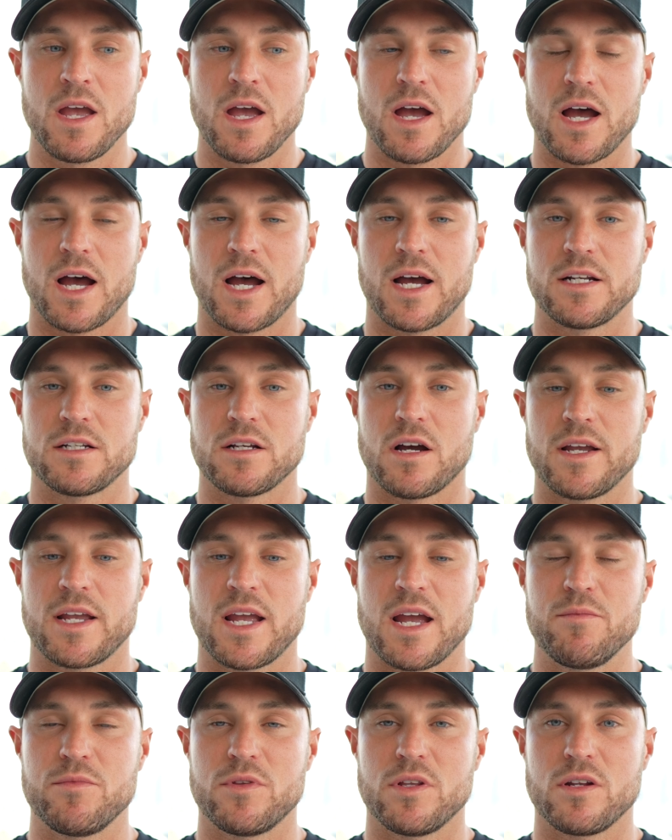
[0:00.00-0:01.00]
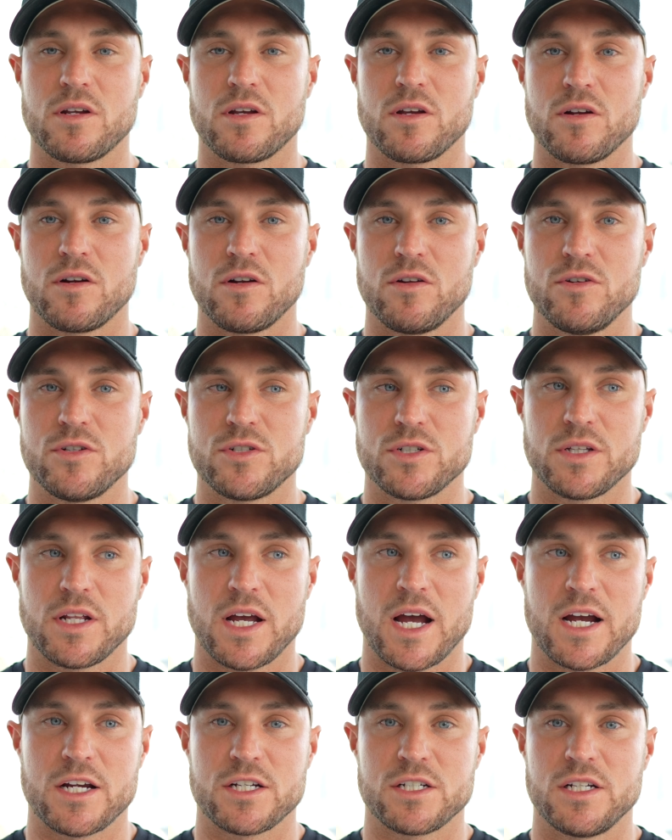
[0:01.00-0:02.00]
and I came to the conclusion that
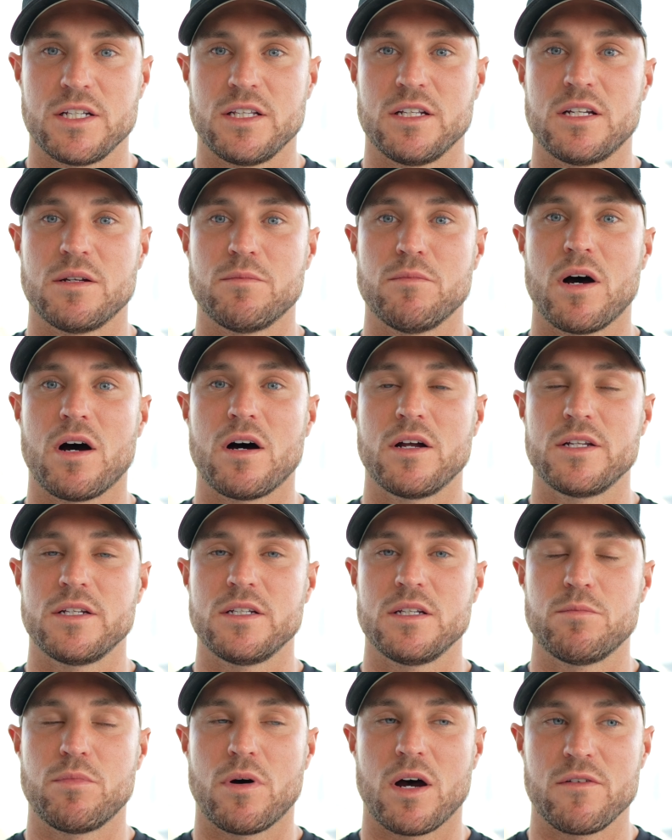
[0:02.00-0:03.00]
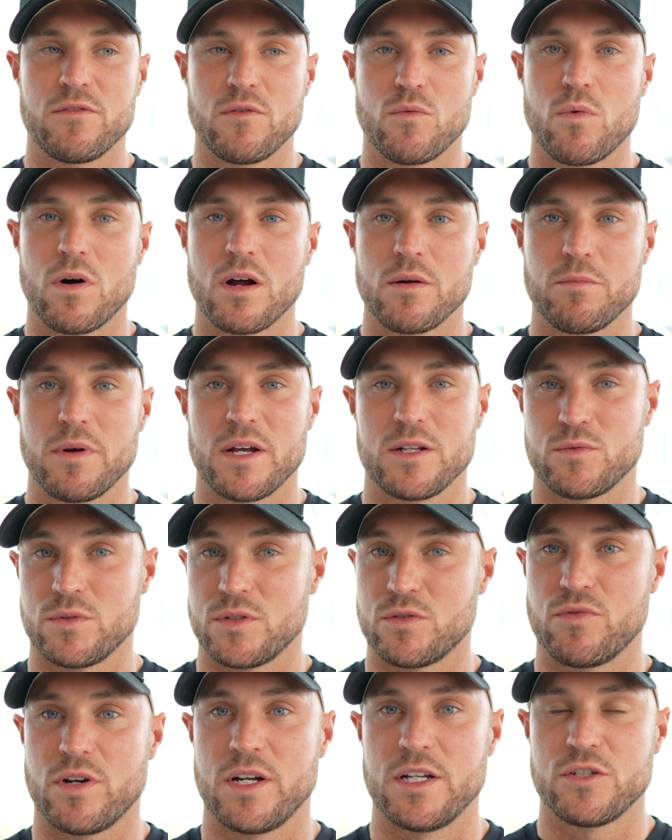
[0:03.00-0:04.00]
actually the demand in Dubai for one beds
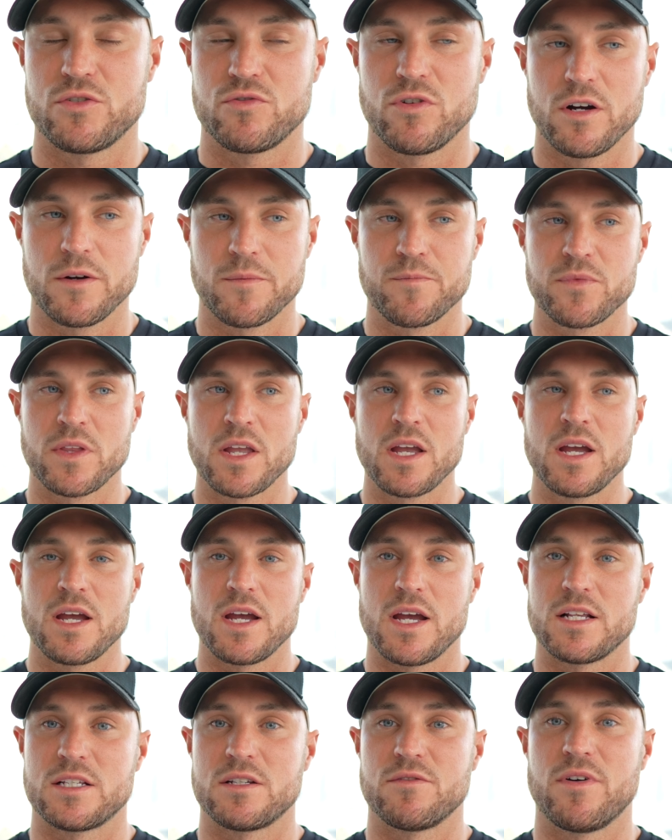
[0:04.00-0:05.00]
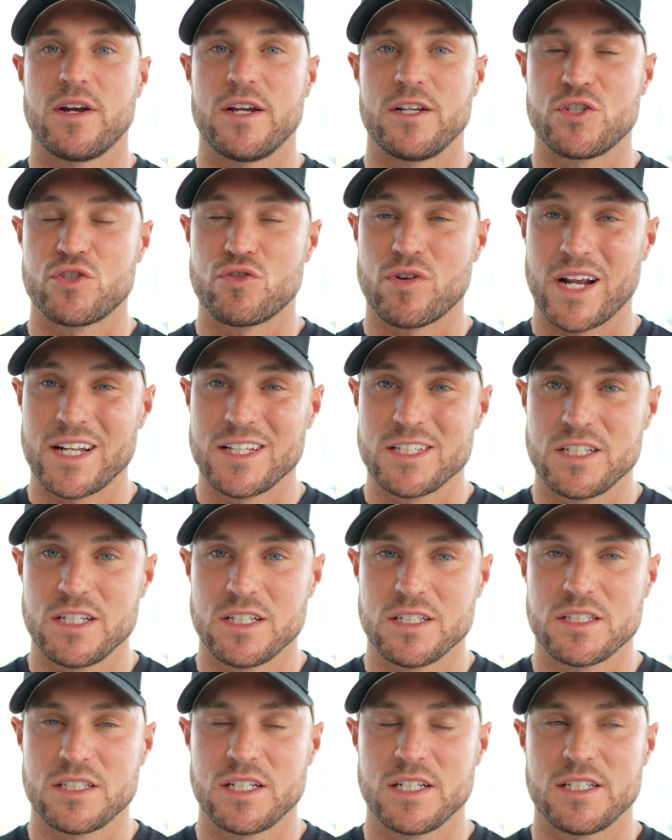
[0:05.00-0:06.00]
was really strong. It's a very
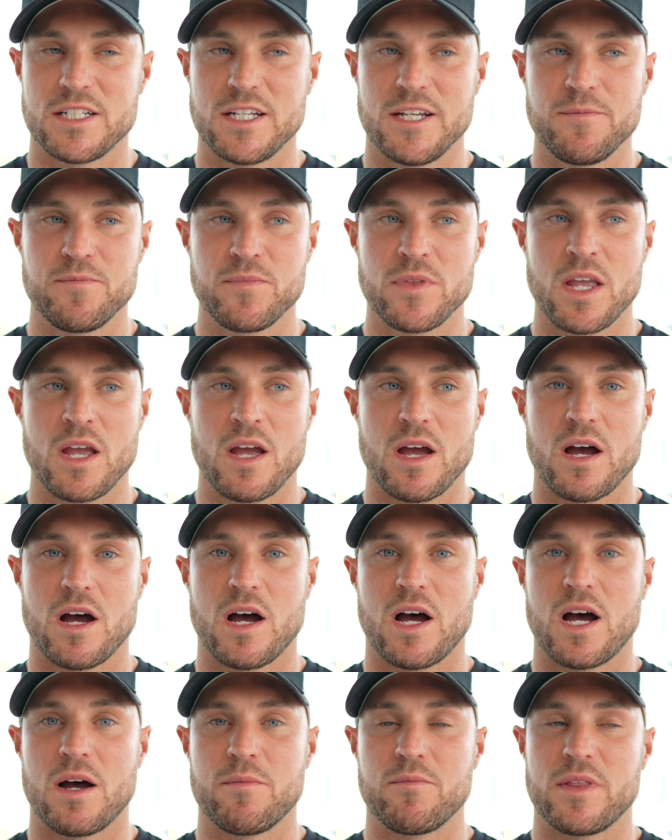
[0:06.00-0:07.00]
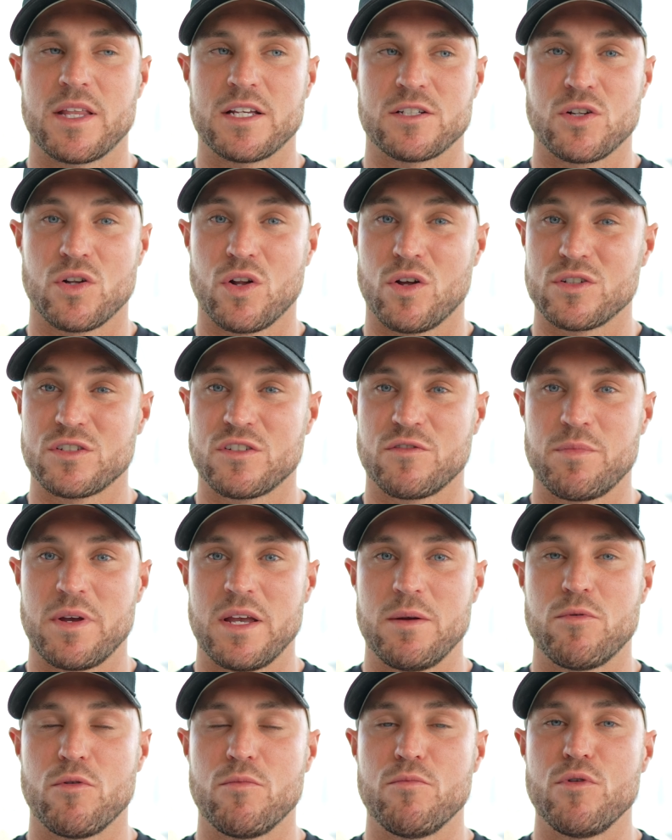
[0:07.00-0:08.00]
transient city. There's lots of
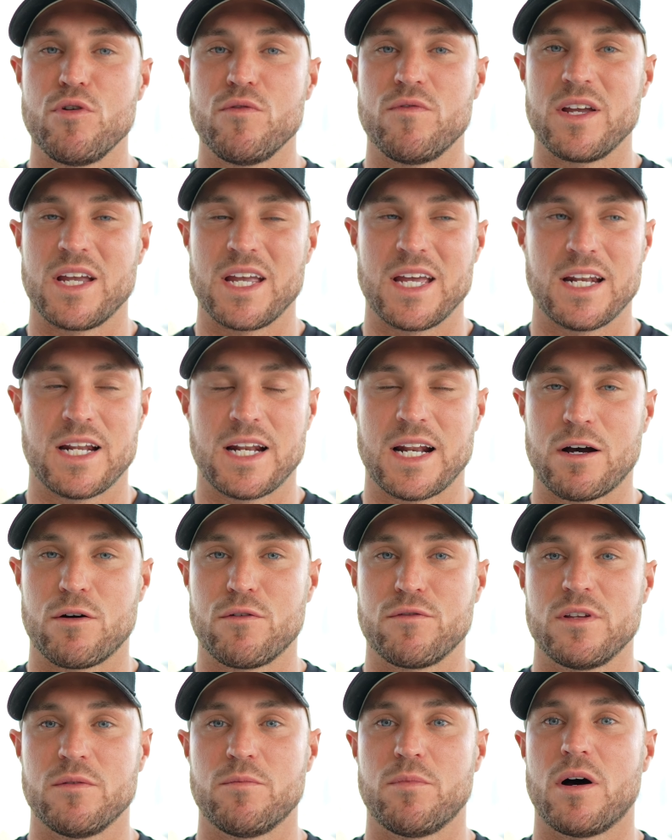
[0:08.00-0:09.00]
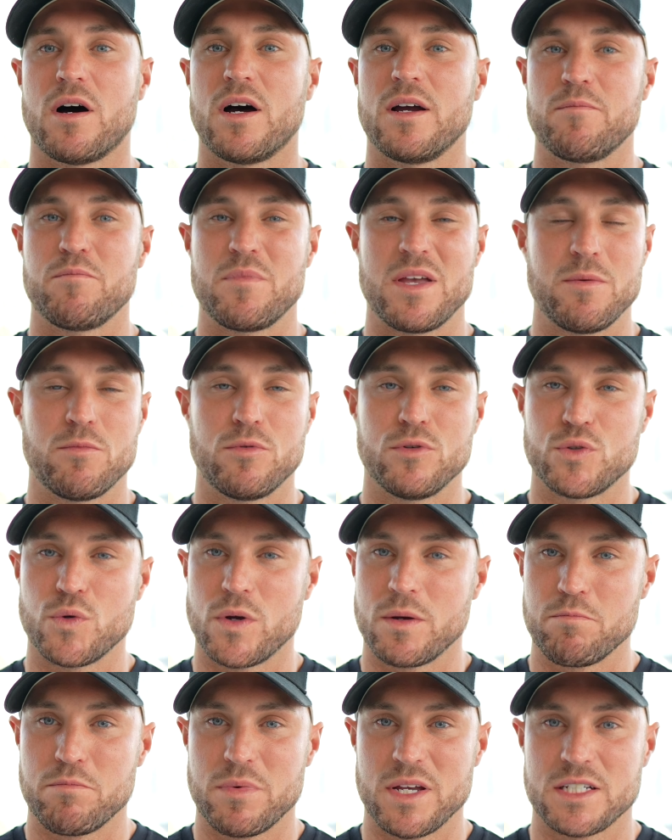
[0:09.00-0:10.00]
people moving in and out of Dubai, people
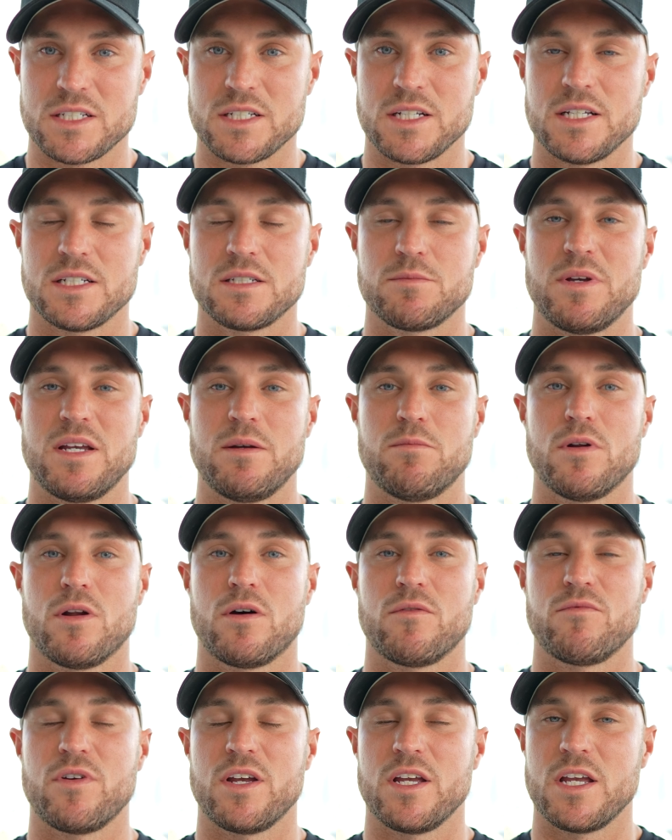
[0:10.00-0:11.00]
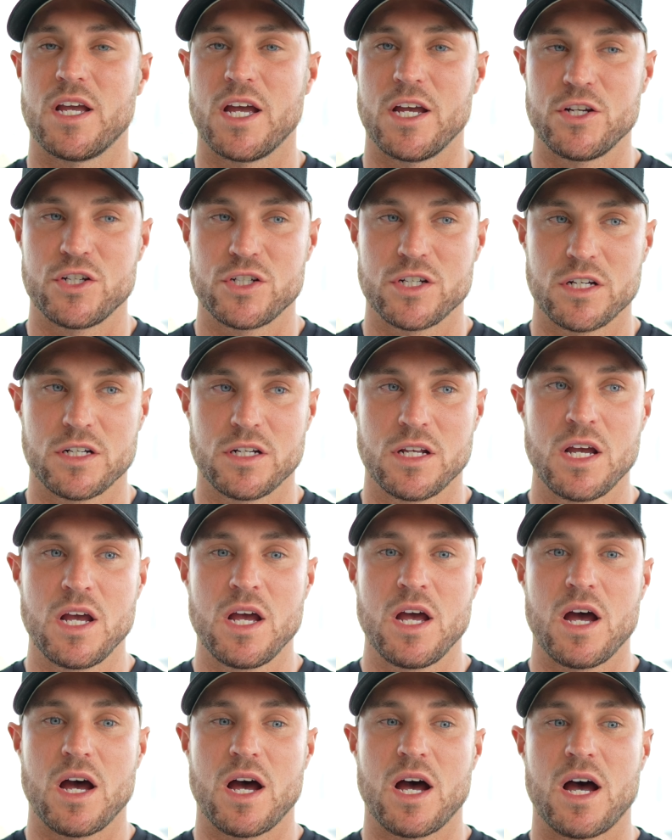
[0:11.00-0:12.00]
doing business, people on vacation,
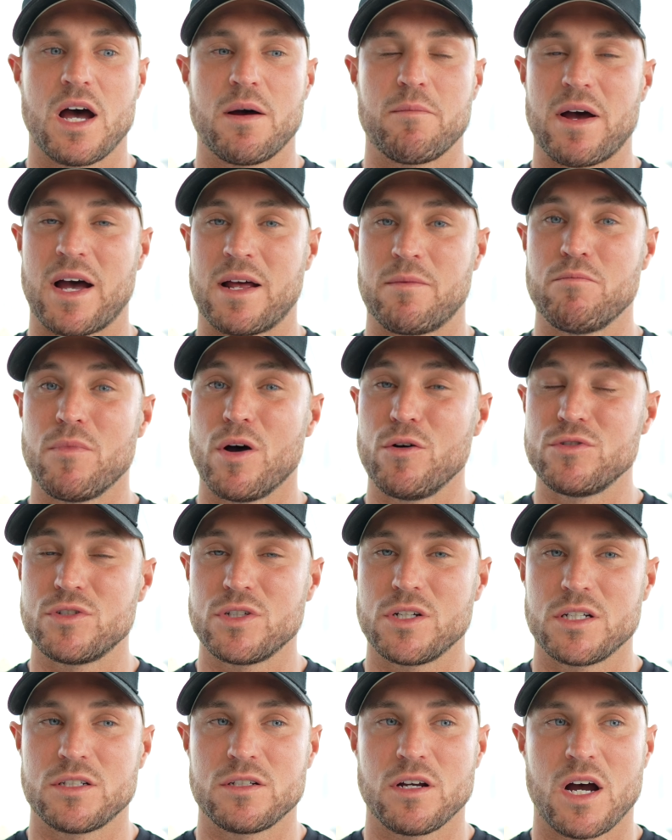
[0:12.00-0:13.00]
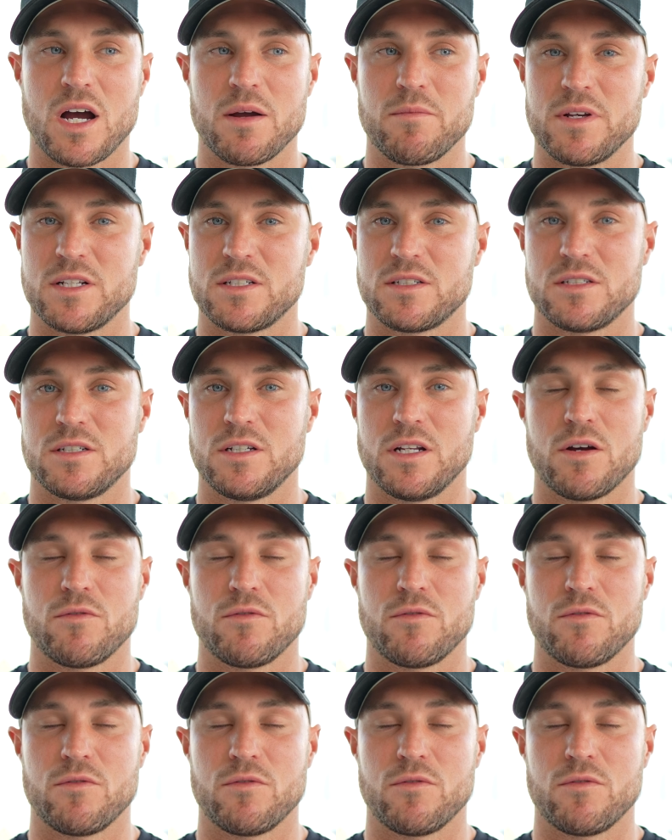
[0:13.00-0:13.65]
and most of the time it's